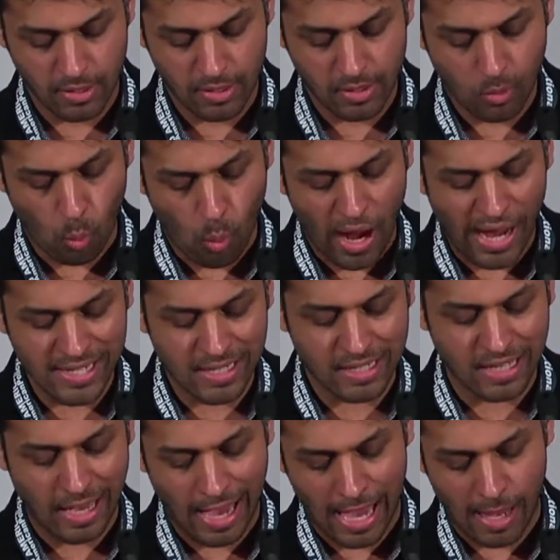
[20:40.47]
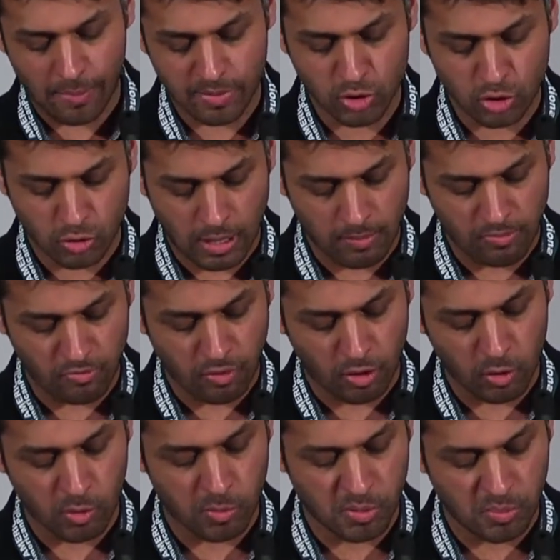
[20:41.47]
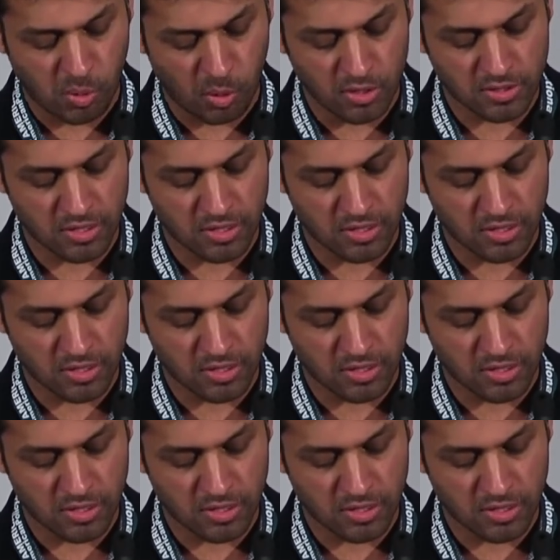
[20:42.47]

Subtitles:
Why did CAP scrub follow-up reports